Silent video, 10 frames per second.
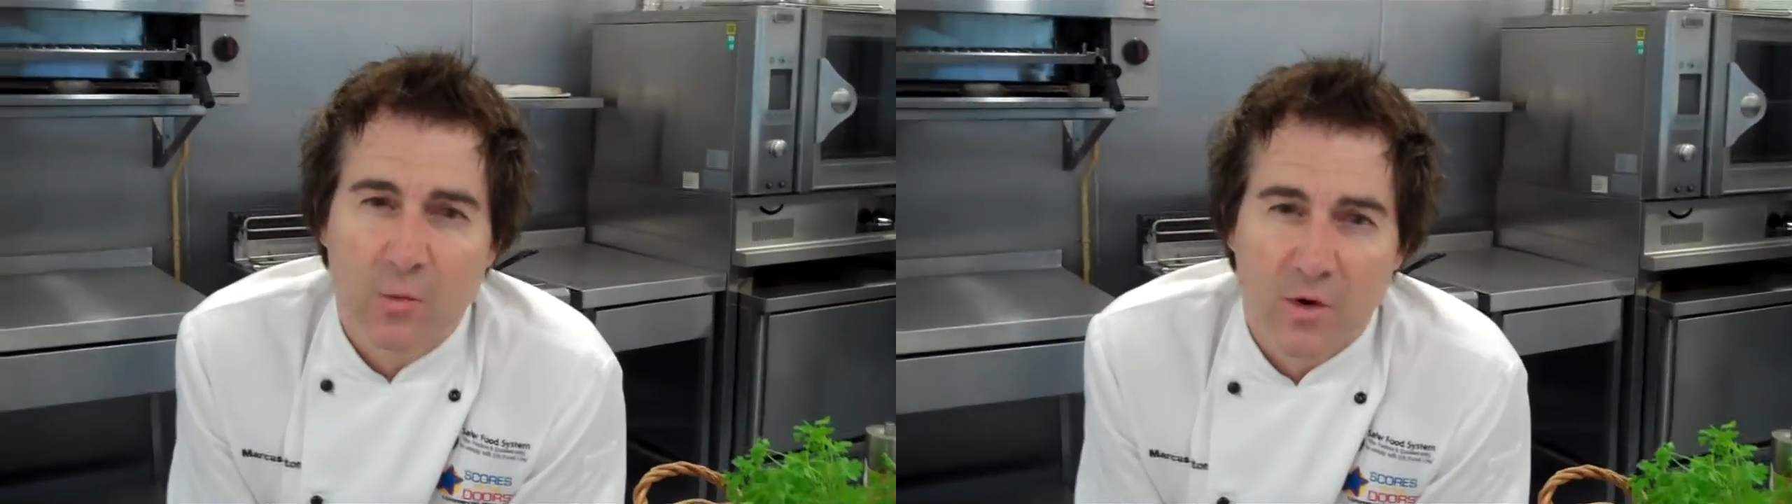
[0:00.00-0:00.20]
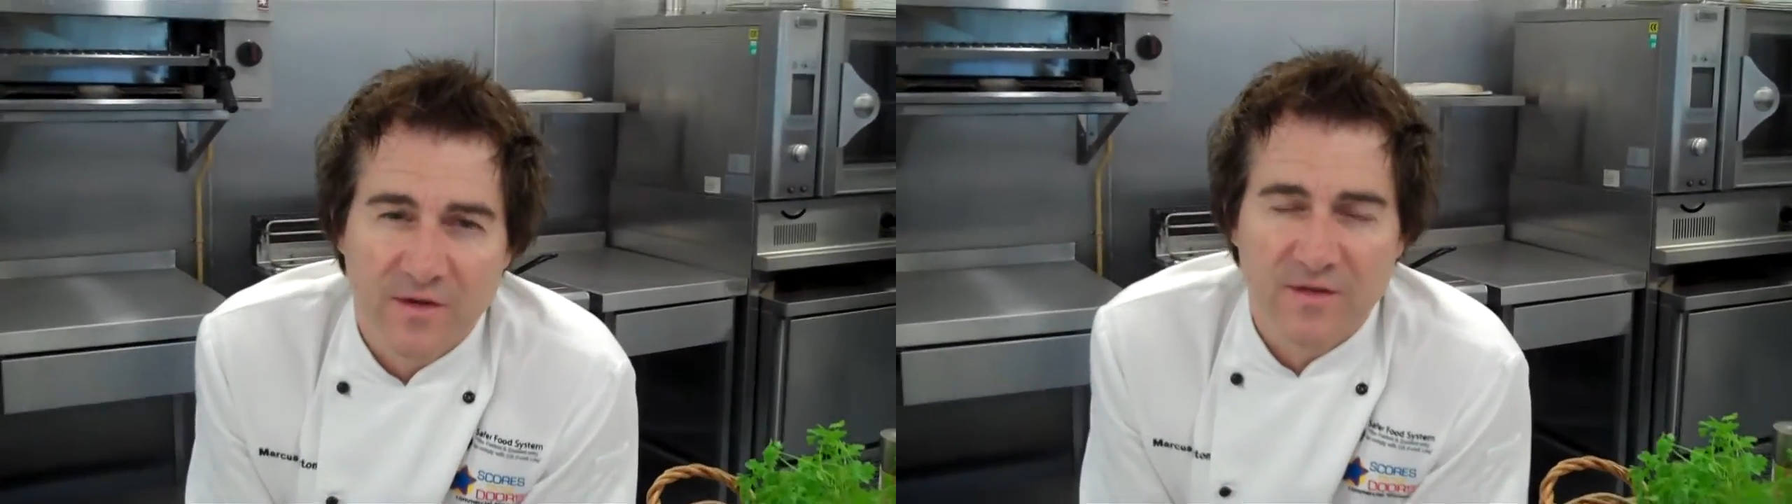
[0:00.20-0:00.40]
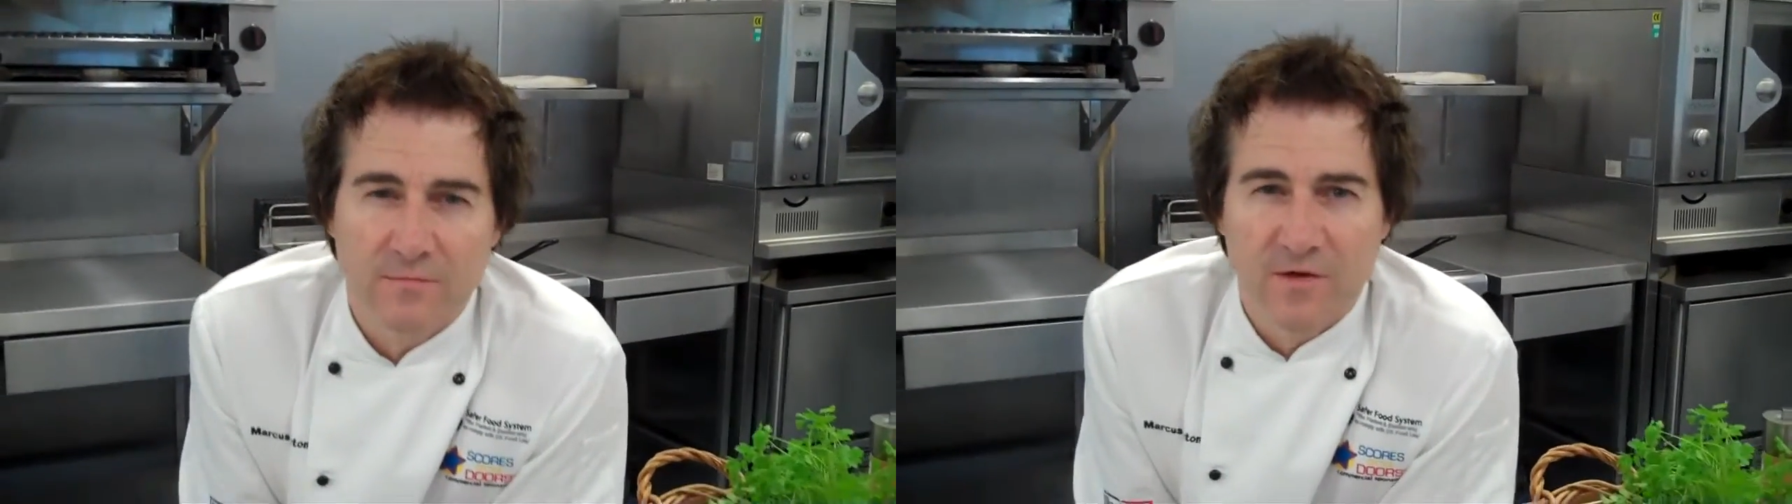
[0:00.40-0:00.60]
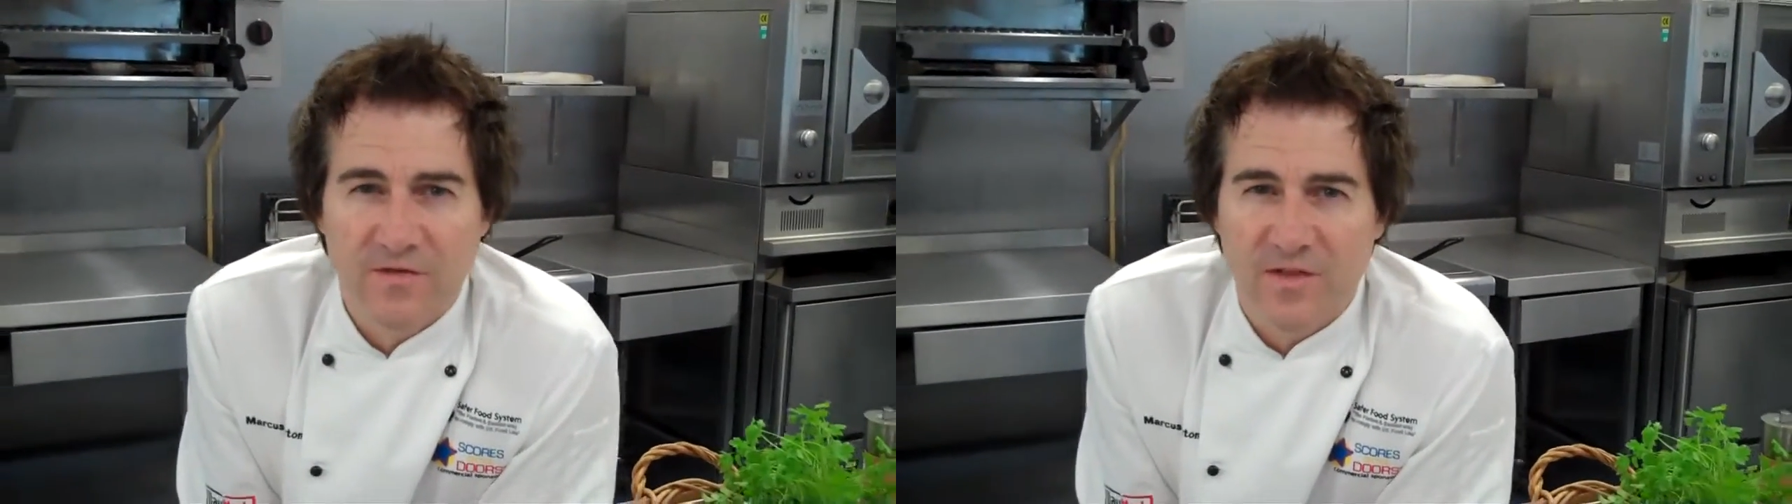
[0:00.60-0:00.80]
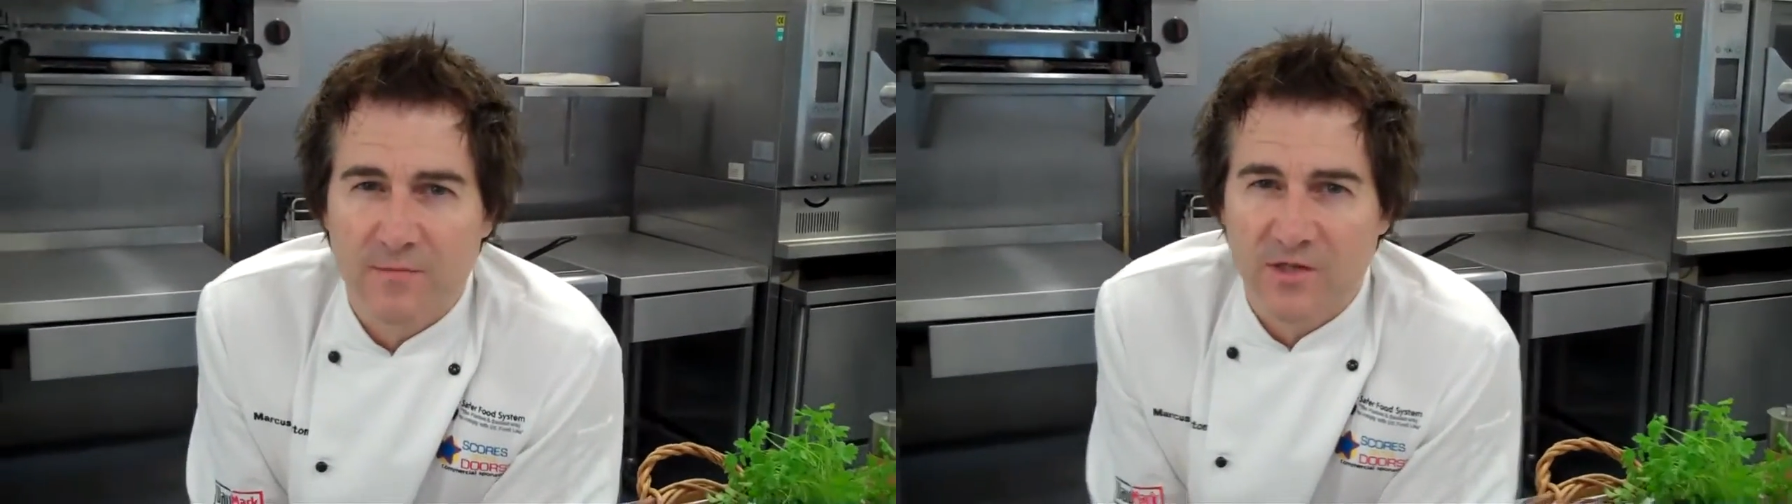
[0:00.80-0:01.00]
one of the
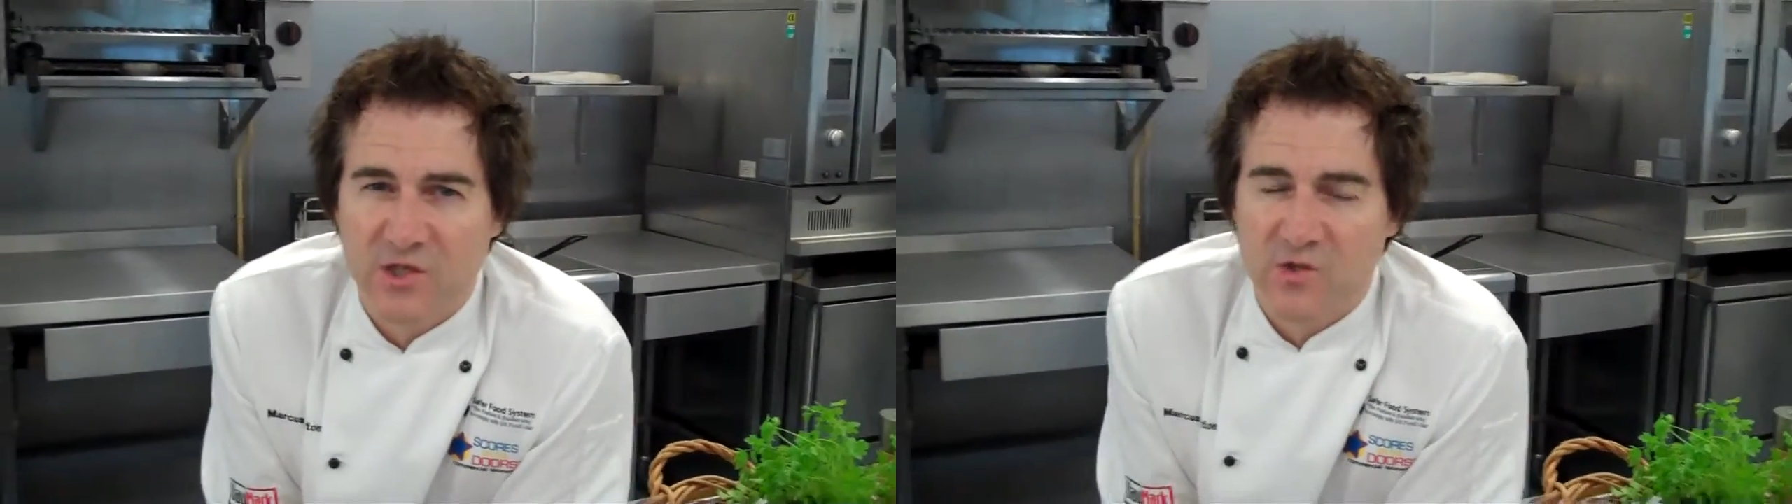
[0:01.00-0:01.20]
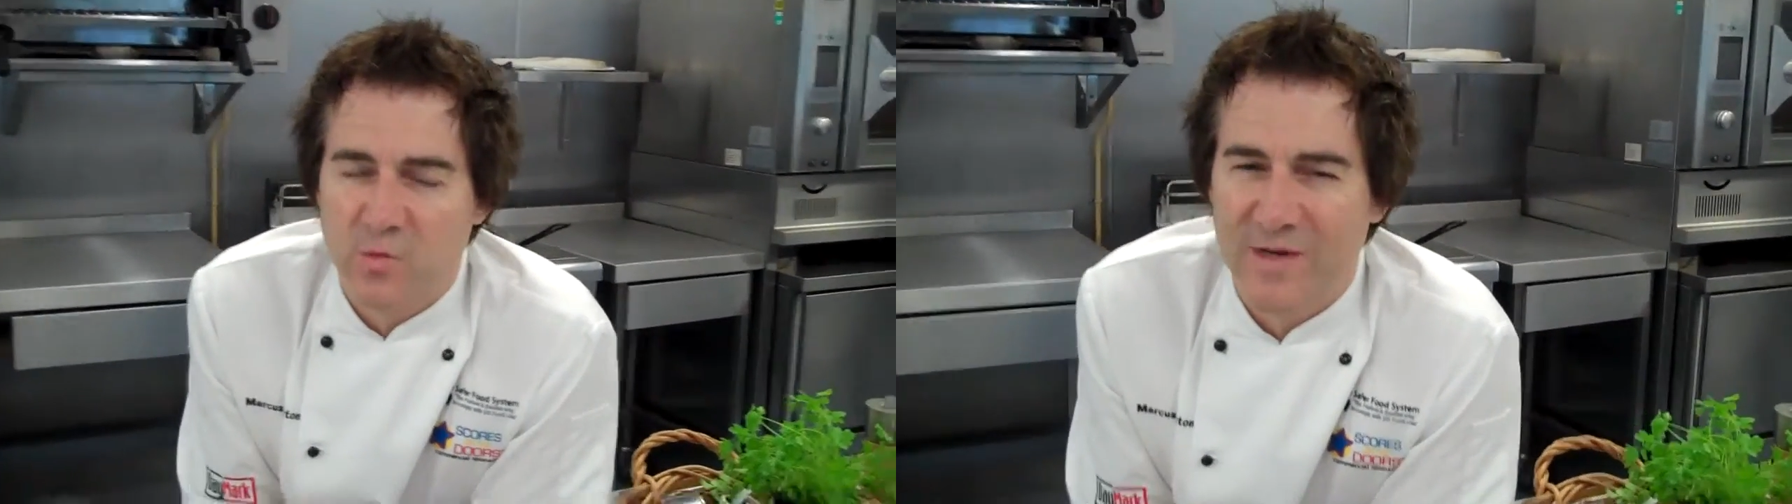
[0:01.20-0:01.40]
monthly modules,